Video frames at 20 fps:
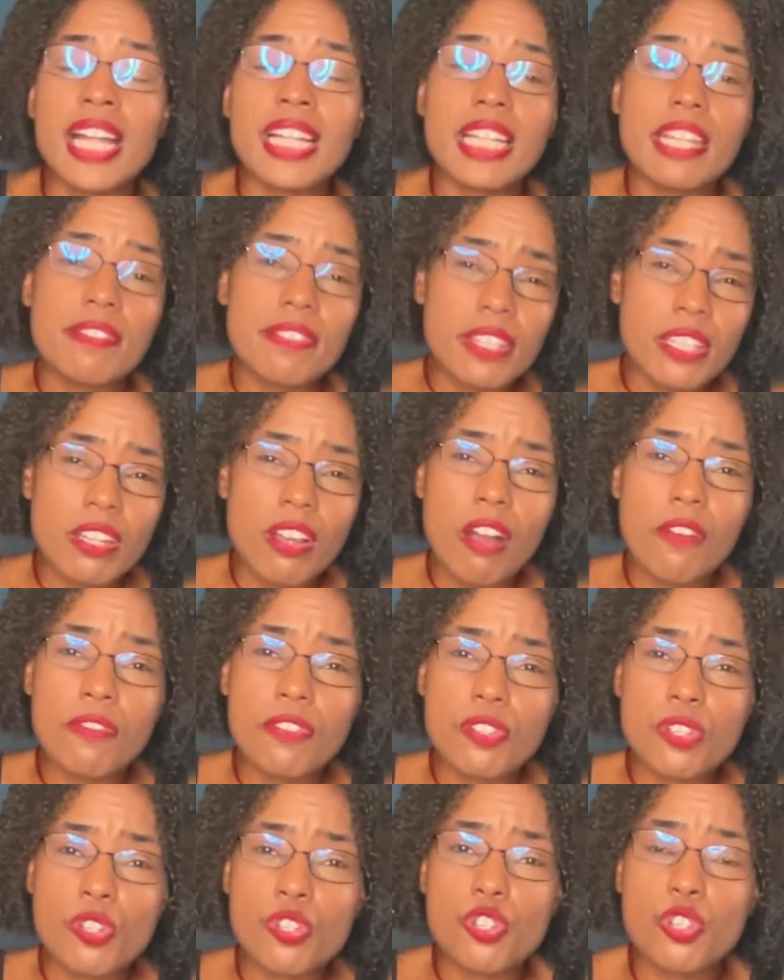leaving the
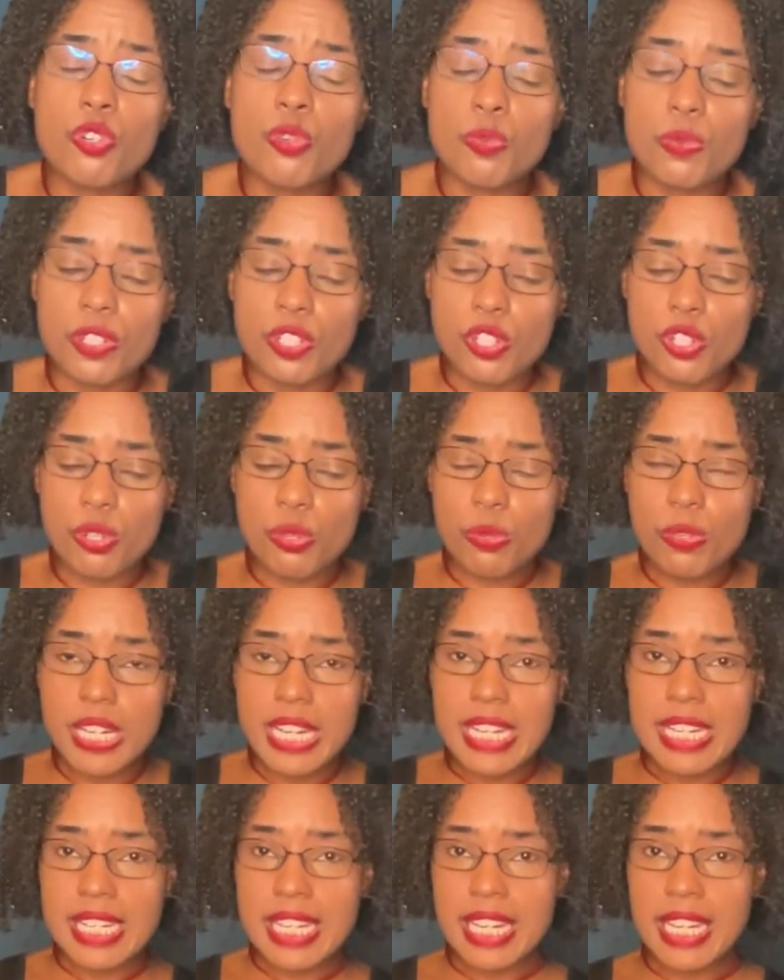officers to
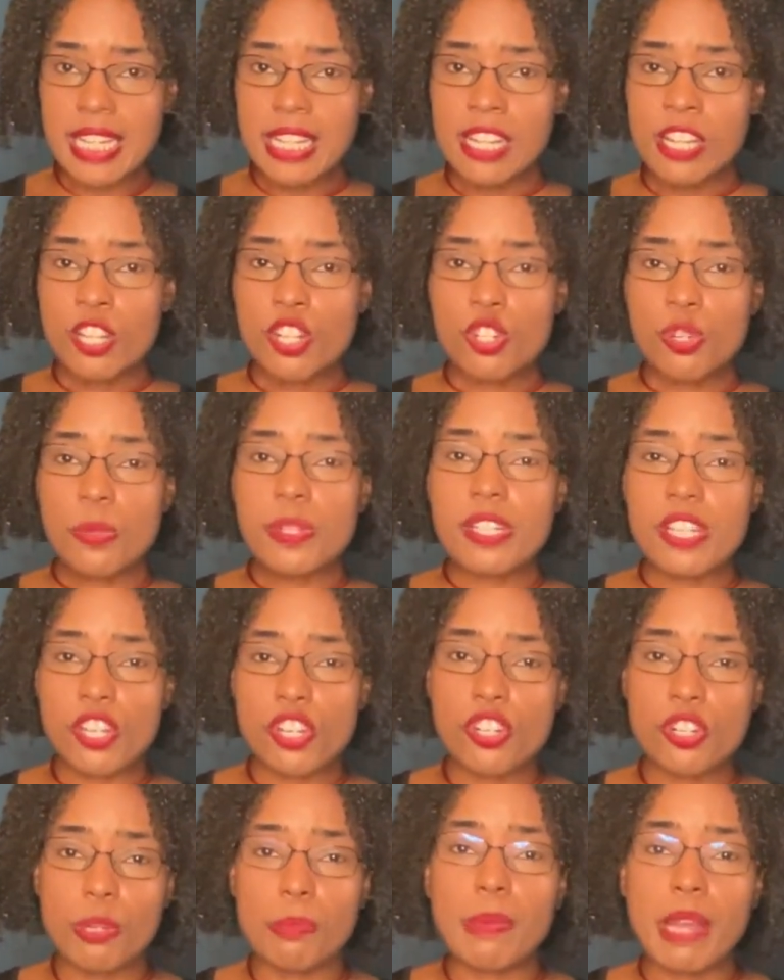retreat to
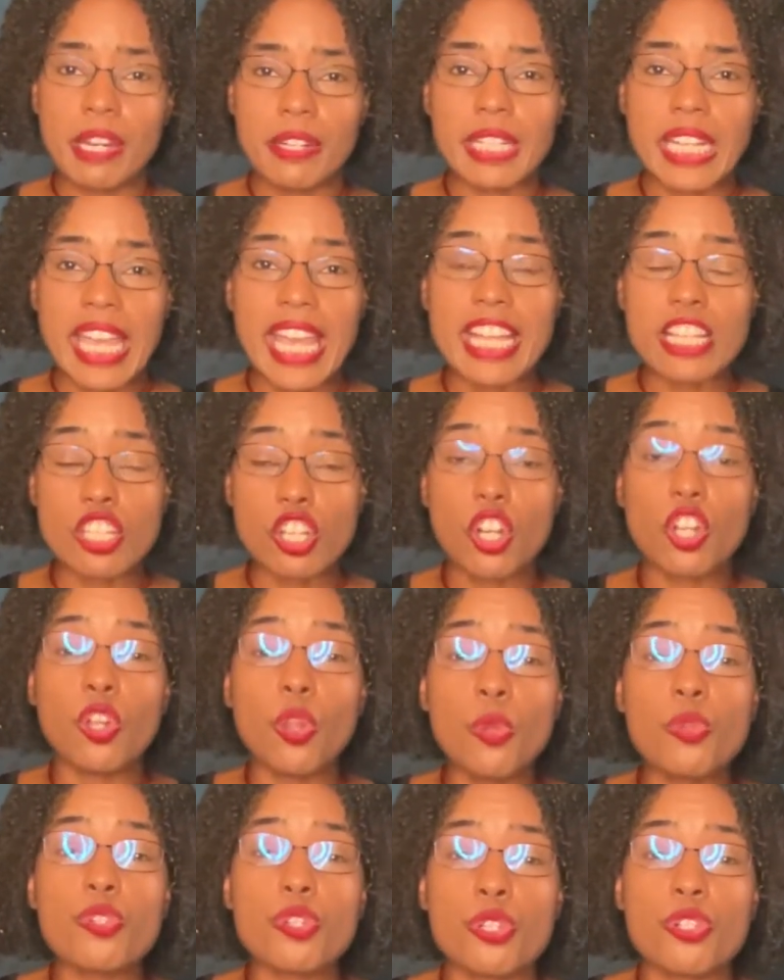additional barricades
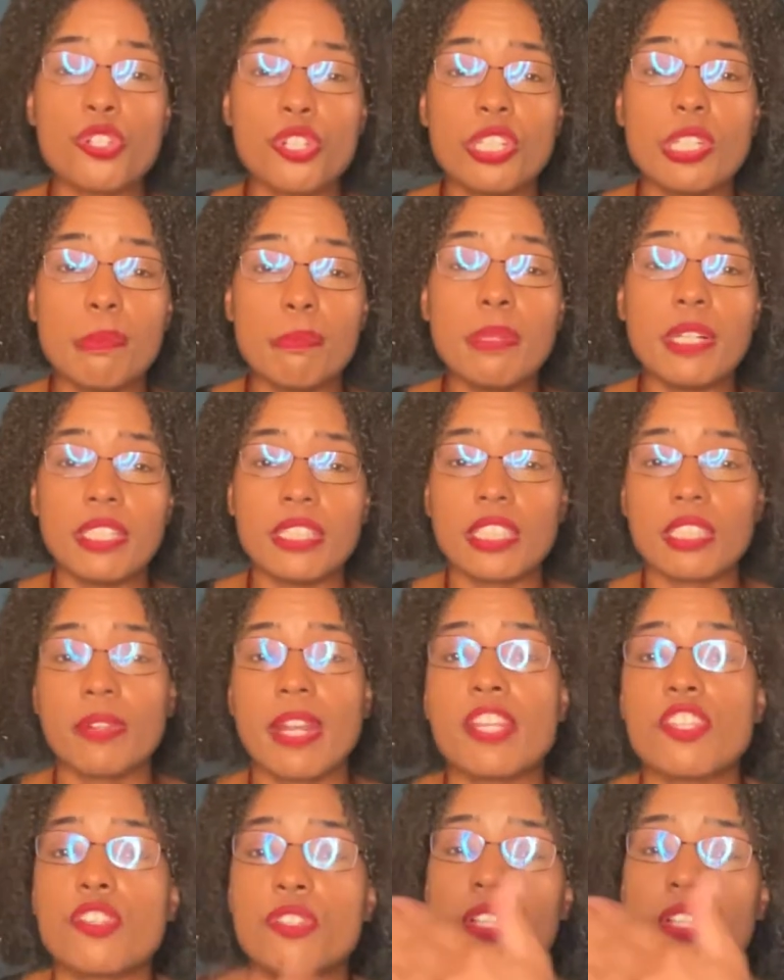closer to the building, right?